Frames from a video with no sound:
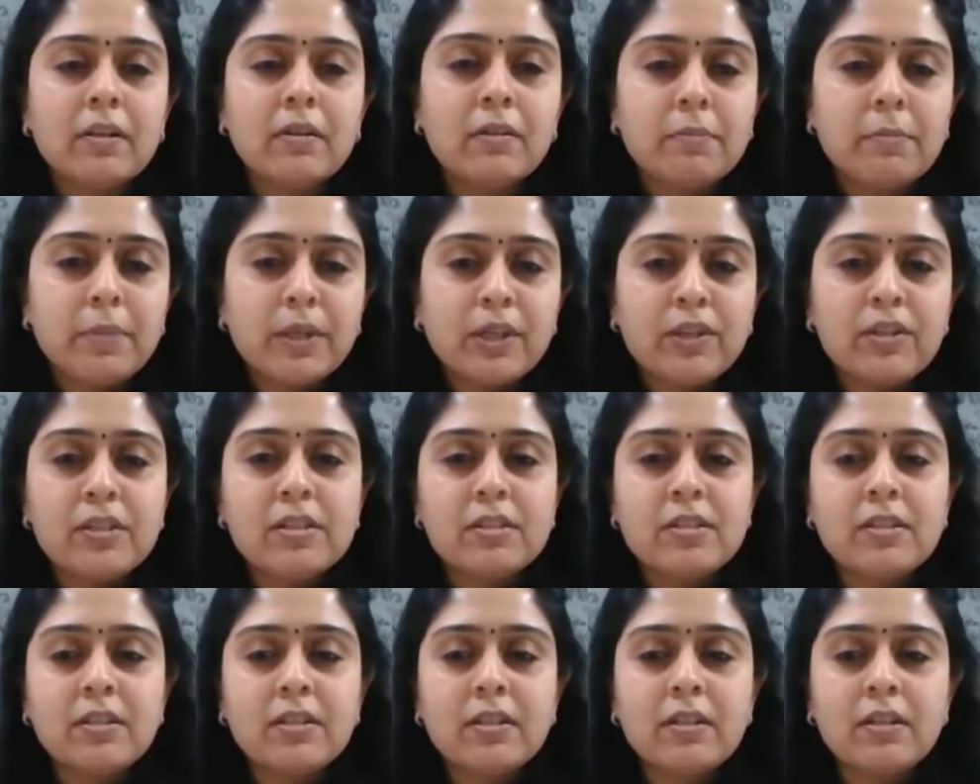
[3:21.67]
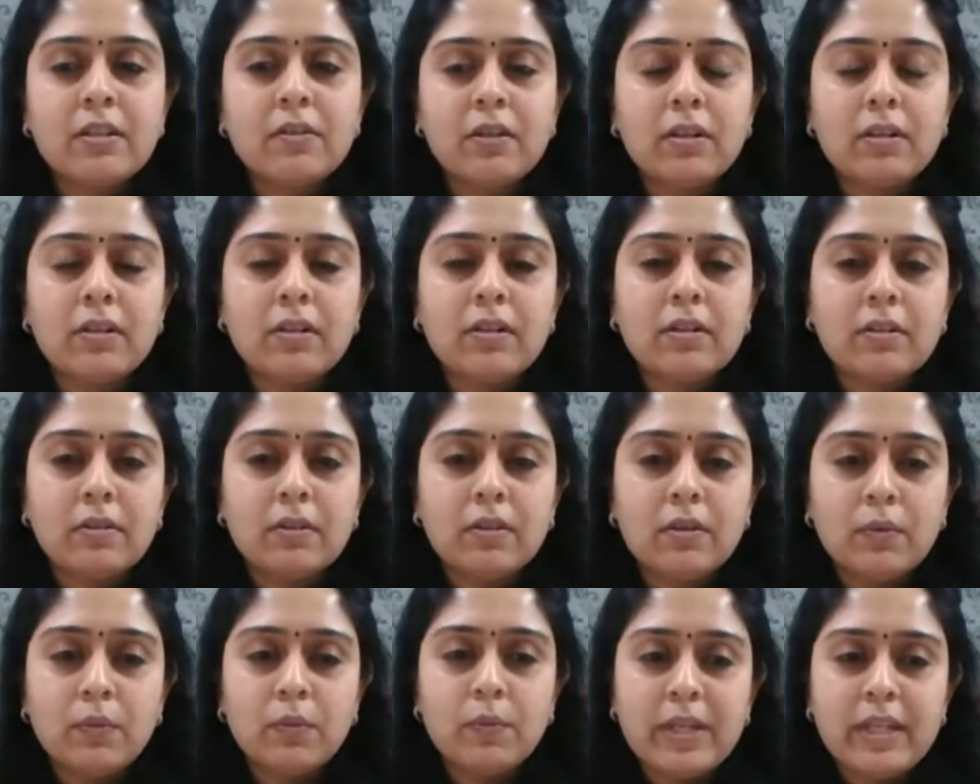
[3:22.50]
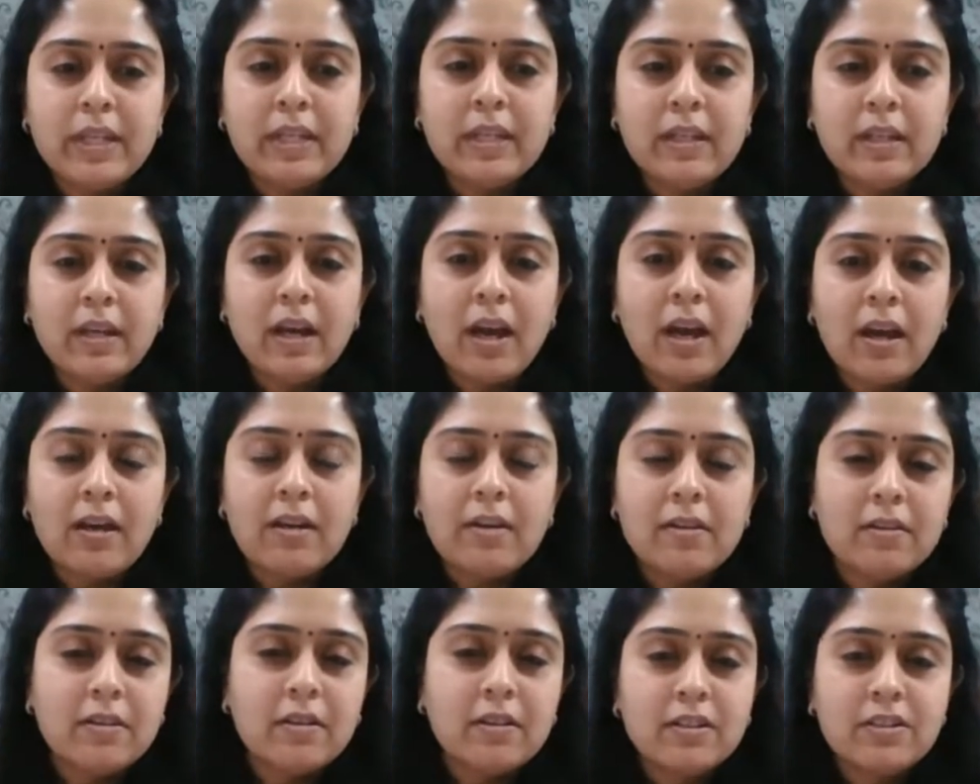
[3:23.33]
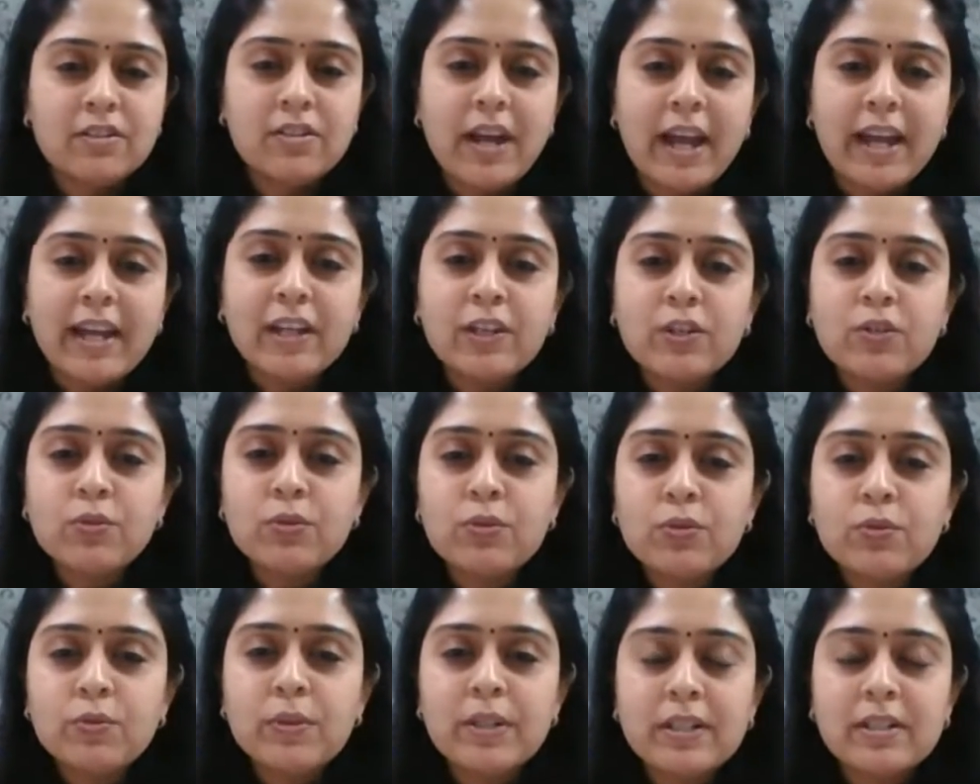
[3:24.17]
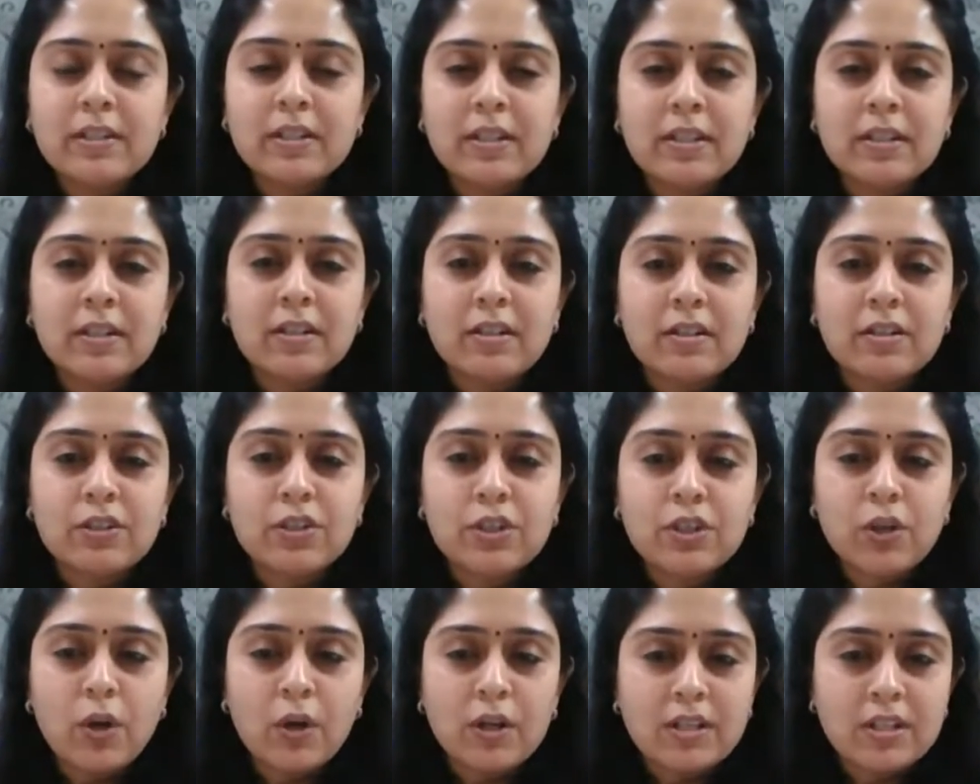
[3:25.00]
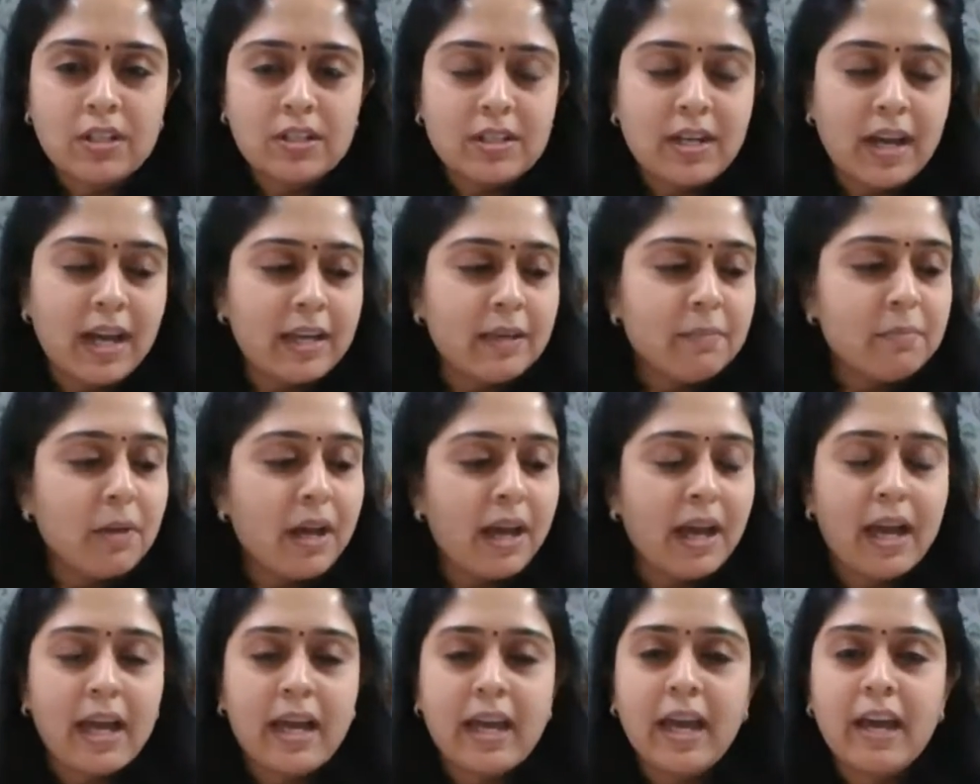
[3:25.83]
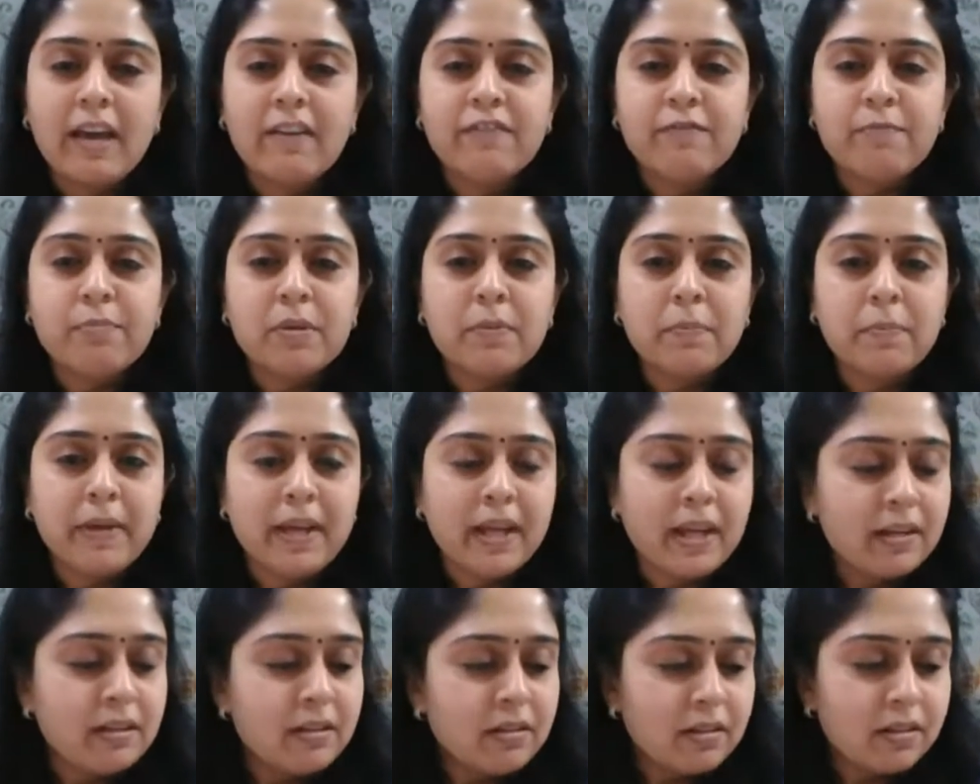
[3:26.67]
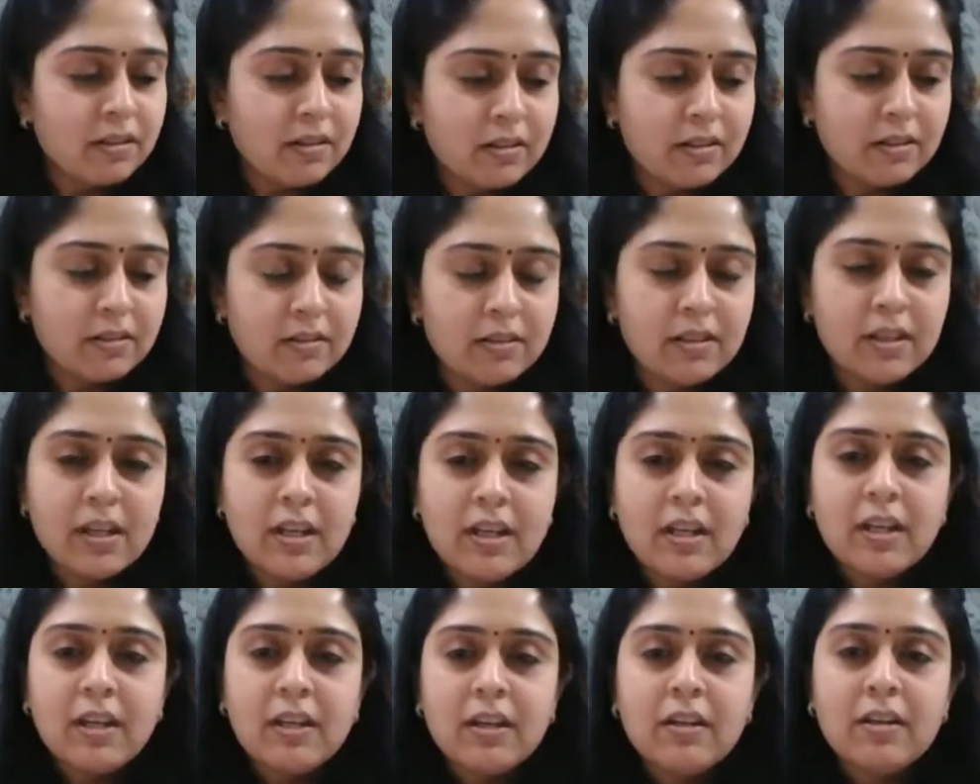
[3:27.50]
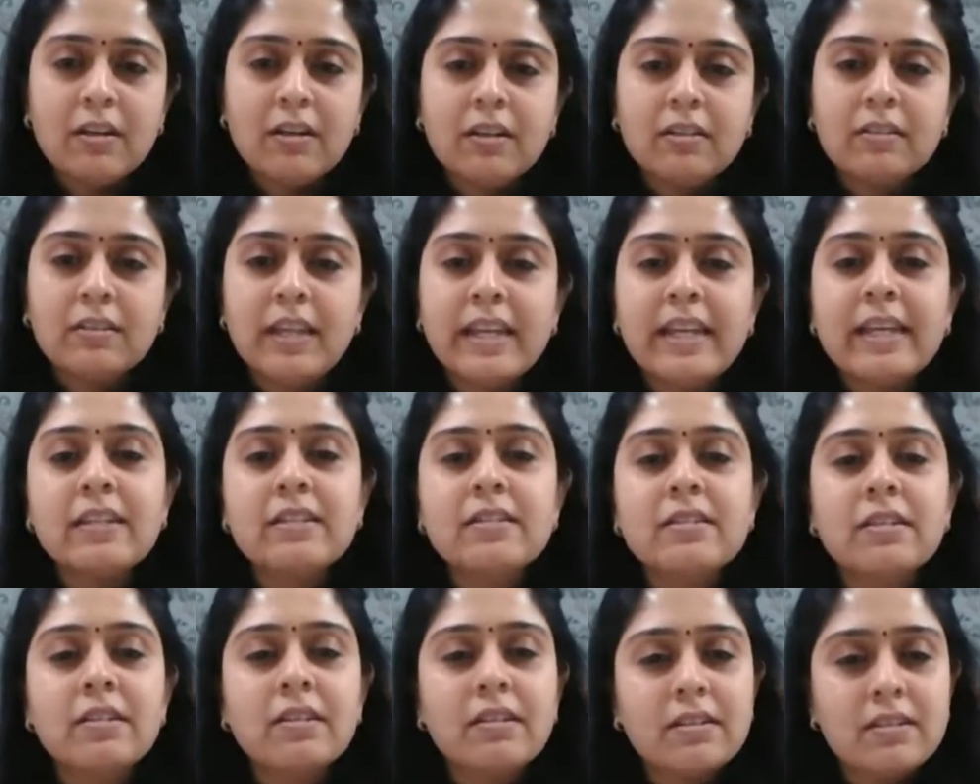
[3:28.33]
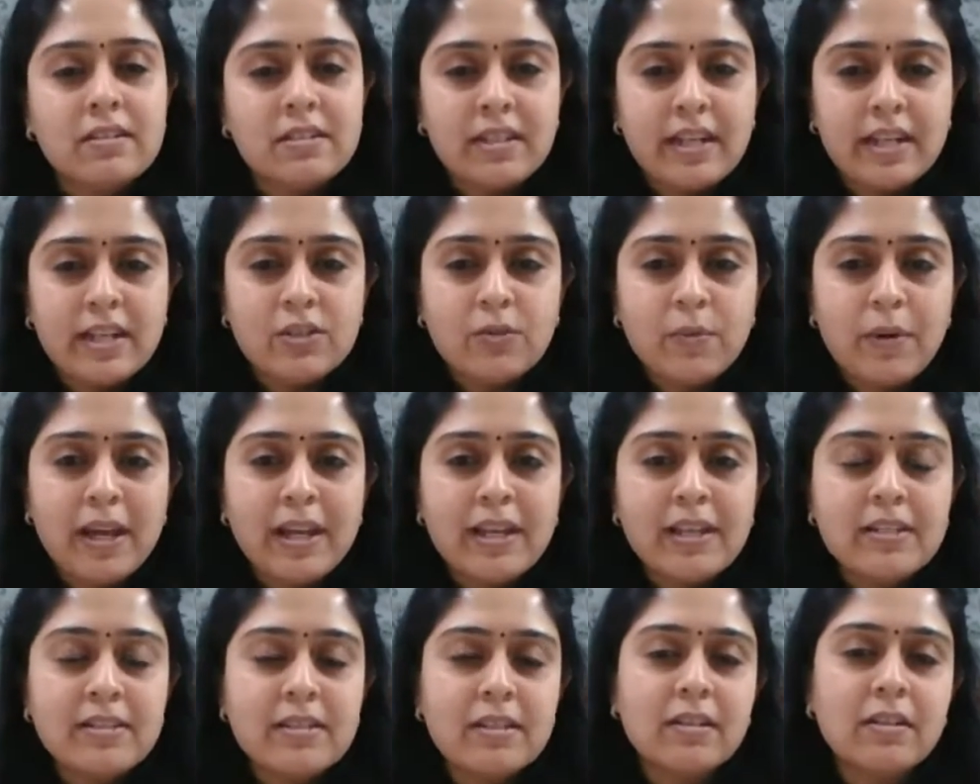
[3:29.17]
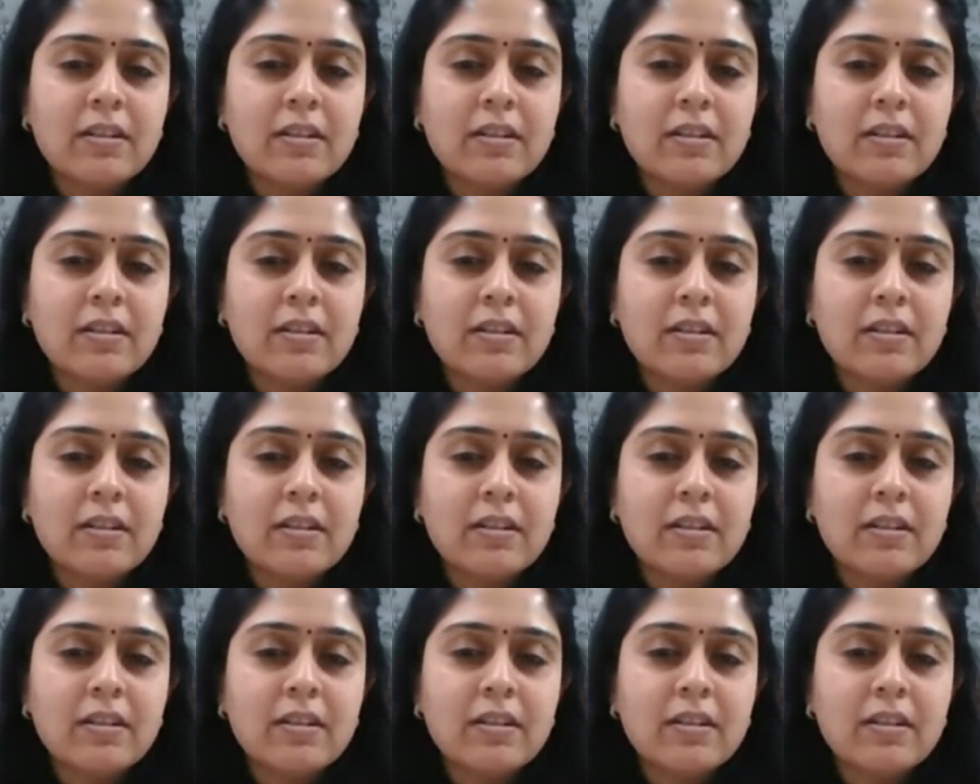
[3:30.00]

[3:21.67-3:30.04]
because we are trying to do it in a short time, I have prepared things stage wise